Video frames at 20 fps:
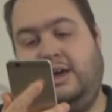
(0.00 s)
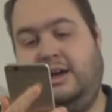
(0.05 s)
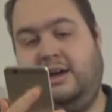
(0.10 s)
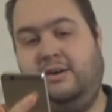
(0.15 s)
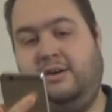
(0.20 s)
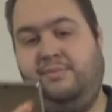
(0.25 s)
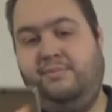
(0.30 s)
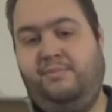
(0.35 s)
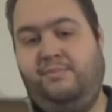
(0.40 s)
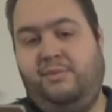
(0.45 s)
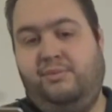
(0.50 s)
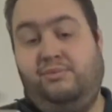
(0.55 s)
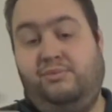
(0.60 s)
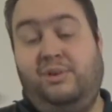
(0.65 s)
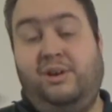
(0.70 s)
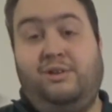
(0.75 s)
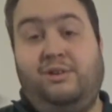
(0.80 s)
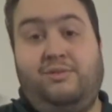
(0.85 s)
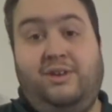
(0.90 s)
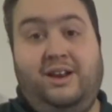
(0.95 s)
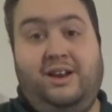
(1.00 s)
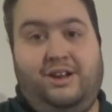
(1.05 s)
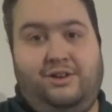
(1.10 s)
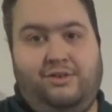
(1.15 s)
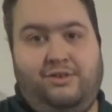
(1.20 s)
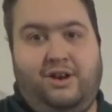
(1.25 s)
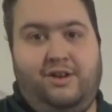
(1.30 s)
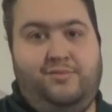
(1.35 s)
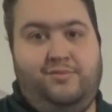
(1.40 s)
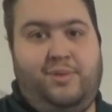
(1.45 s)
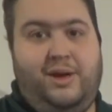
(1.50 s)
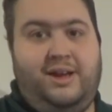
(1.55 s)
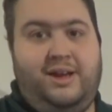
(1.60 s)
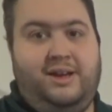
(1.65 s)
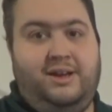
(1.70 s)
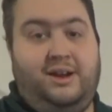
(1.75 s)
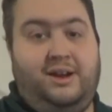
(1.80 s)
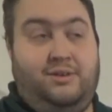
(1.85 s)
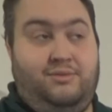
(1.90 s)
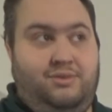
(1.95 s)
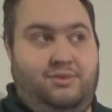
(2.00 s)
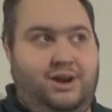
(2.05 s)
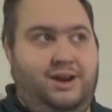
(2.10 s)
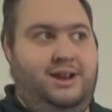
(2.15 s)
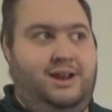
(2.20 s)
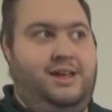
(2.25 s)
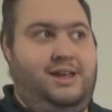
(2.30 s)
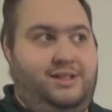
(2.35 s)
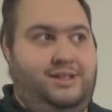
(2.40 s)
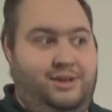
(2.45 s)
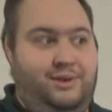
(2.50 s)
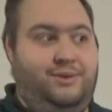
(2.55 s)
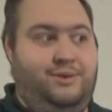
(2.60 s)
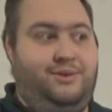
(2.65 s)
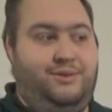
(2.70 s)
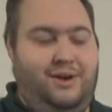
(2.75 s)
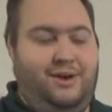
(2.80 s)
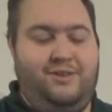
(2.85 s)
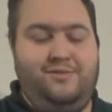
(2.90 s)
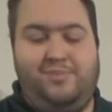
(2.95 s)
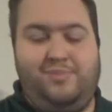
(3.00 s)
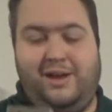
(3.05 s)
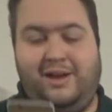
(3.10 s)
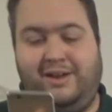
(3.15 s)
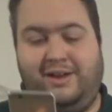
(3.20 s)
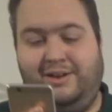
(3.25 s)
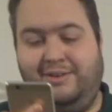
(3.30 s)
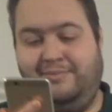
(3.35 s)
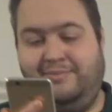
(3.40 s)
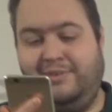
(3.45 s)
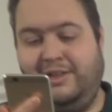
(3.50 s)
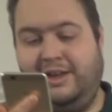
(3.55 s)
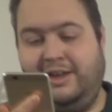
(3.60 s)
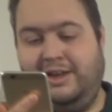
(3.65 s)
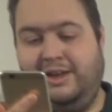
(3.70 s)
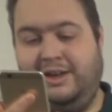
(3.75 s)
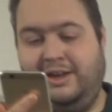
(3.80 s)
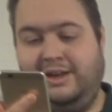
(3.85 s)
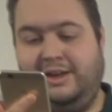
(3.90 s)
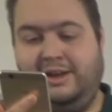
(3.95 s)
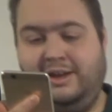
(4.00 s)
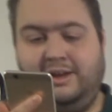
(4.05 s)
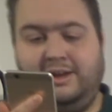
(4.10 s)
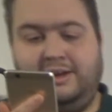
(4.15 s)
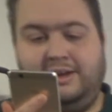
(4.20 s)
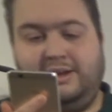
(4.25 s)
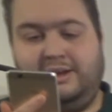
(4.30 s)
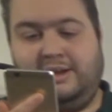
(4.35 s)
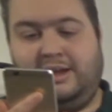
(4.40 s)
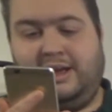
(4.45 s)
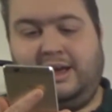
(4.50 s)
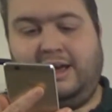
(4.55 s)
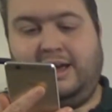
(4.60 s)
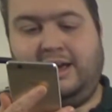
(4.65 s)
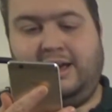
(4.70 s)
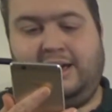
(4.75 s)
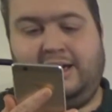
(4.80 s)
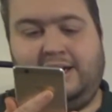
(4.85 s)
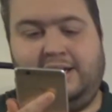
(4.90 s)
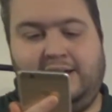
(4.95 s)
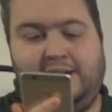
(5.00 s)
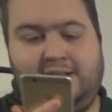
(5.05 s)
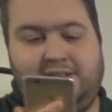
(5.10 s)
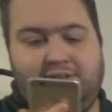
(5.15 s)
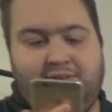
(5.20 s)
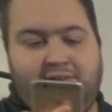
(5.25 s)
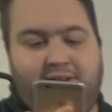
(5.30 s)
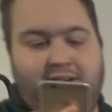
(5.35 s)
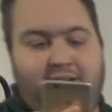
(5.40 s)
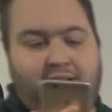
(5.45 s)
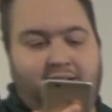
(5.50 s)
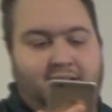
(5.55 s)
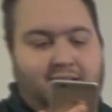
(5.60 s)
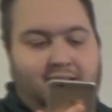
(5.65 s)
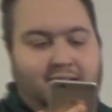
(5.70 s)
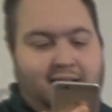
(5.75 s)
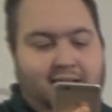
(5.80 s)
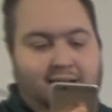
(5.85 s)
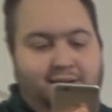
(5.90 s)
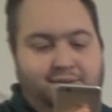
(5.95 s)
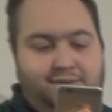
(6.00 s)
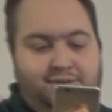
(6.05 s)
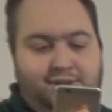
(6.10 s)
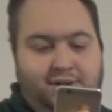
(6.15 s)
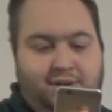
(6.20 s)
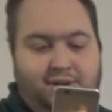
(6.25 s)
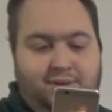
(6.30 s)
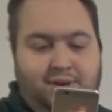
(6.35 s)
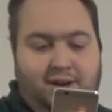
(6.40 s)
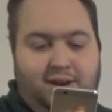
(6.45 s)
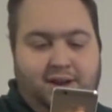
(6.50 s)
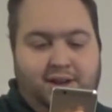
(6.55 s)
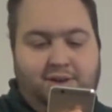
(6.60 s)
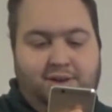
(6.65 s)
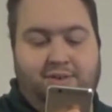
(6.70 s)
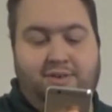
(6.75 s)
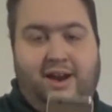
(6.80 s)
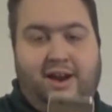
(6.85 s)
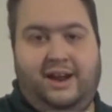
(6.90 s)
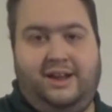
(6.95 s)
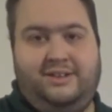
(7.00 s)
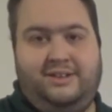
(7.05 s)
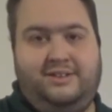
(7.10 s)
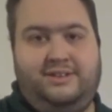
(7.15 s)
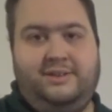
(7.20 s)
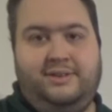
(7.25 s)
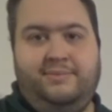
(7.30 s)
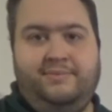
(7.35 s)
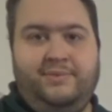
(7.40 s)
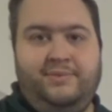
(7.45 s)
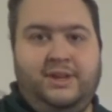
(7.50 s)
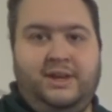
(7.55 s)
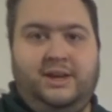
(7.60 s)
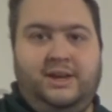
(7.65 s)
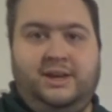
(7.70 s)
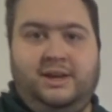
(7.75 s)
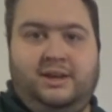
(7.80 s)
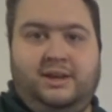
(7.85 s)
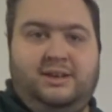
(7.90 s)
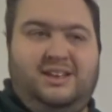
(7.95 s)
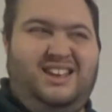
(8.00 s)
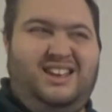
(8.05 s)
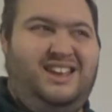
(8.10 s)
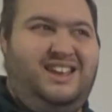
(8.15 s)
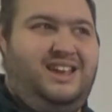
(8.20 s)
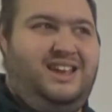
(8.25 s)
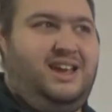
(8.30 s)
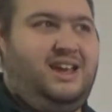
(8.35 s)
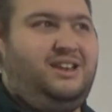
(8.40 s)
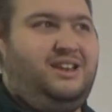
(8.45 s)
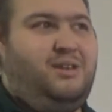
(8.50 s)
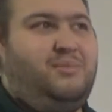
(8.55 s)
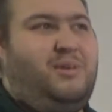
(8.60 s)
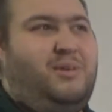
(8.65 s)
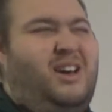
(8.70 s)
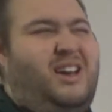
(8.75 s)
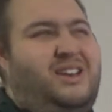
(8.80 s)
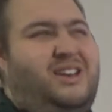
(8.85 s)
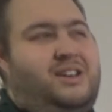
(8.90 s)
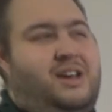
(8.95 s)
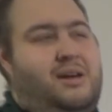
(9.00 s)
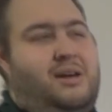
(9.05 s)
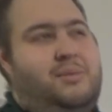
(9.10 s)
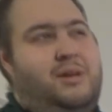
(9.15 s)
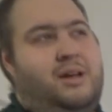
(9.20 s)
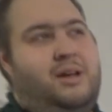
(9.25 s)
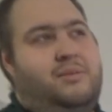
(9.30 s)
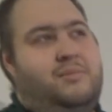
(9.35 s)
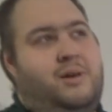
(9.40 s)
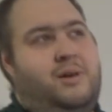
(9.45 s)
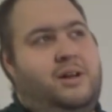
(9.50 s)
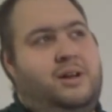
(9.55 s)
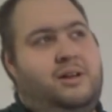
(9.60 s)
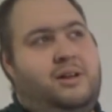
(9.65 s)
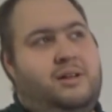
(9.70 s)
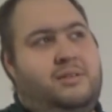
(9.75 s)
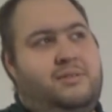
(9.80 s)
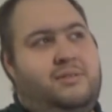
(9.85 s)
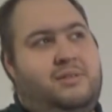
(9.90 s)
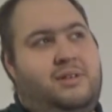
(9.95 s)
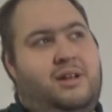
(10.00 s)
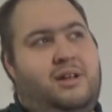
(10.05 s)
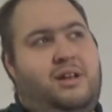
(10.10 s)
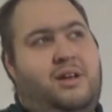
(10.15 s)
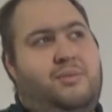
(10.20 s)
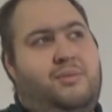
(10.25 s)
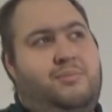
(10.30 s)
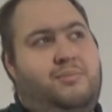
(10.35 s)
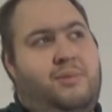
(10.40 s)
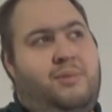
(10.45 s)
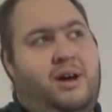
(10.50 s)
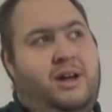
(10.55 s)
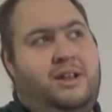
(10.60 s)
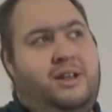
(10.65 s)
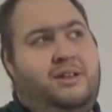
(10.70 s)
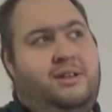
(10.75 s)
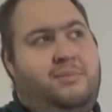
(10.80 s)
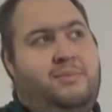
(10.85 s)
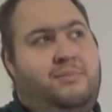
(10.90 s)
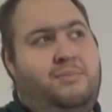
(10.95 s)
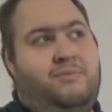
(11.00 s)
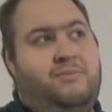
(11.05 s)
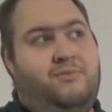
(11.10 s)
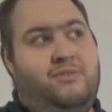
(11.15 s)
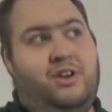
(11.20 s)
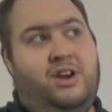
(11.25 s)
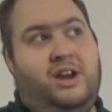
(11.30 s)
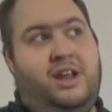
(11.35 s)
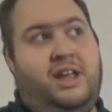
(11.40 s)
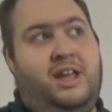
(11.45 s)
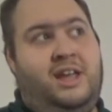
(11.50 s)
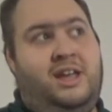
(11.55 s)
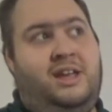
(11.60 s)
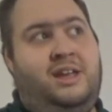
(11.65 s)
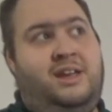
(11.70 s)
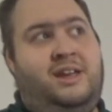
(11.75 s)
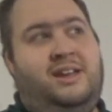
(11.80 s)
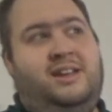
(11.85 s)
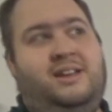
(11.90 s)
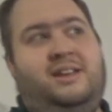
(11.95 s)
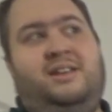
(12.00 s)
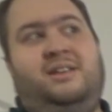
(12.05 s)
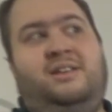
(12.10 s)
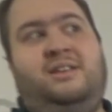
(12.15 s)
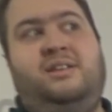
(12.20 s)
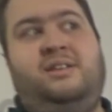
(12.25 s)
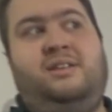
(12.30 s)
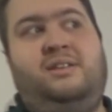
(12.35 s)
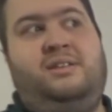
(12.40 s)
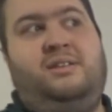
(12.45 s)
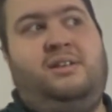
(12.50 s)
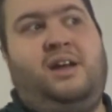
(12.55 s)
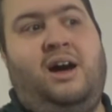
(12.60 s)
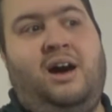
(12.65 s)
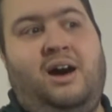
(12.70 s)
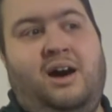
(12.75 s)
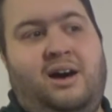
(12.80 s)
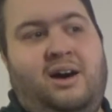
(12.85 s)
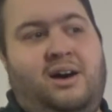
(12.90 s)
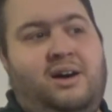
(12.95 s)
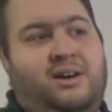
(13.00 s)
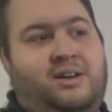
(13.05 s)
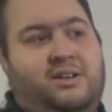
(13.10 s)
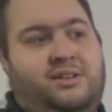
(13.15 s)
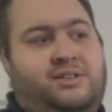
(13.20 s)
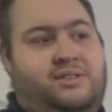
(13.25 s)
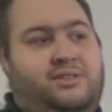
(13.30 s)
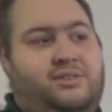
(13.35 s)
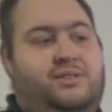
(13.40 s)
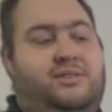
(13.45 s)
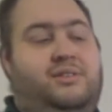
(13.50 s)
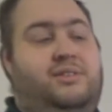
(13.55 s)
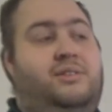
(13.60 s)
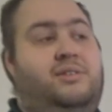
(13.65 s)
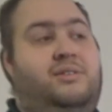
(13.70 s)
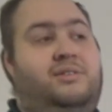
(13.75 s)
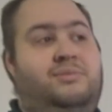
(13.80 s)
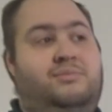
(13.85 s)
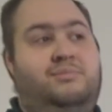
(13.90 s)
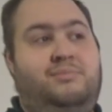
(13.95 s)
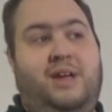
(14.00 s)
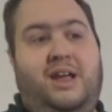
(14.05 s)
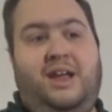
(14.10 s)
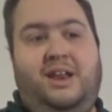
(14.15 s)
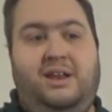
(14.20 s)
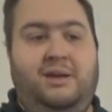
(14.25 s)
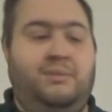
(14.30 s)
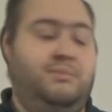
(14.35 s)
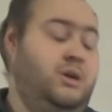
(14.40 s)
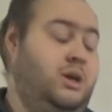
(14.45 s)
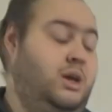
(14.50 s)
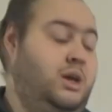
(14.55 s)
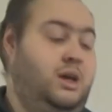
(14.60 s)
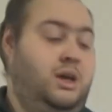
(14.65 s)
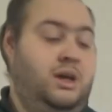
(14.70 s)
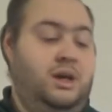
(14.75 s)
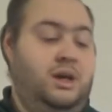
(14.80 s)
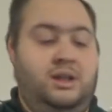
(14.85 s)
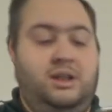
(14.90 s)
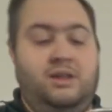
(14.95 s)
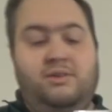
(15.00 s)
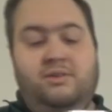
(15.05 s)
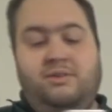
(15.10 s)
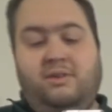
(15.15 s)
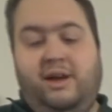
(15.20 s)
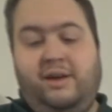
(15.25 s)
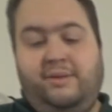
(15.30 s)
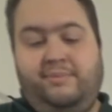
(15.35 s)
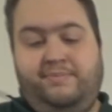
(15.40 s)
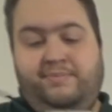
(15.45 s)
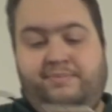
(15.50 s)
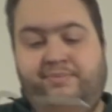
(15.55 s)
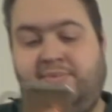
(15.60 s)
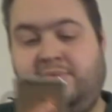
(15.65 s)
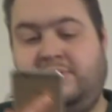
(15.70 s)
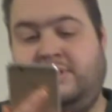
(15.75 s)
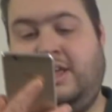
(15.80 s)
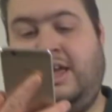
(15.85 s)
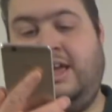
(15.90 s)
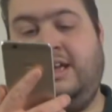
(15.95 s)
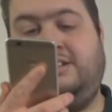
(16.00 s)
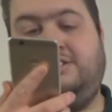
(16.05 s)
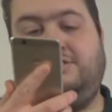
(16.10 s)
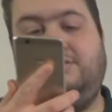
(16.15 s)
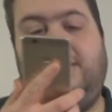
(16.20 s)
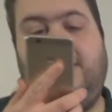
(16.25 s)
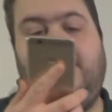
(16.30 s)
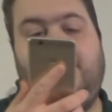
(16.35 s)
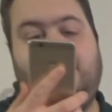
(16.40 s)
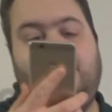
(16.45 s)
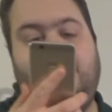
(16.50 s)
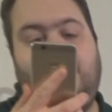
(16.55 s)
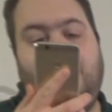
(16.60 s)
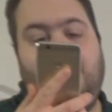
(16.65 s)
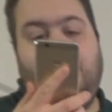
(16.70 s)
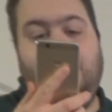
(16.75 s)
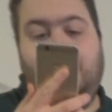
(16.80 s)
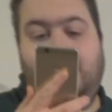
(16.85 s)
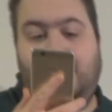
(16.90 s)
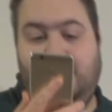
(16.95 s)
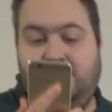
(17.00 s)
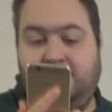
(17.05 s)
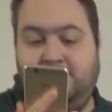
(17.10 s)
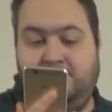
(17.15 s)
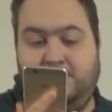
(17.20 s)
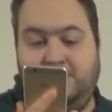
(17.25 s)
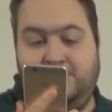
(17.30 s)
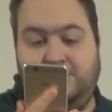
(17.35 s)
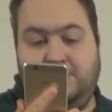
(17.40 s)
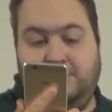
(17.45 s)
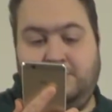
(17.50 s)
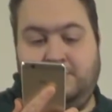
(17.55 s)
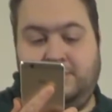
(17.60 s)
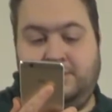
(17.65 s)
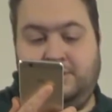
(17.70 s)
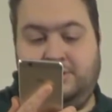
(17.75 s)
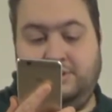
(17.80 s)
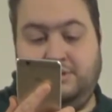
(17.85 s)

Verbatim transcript: Um, when I really crave bacon, I really do crave bacon. Uh, three, how do you like your eggs? Yeah, I don't mind. I mean, I like I don't mind them runny and hard or medium. They're all right. Eggs are eggs at the end of the day. Does my job.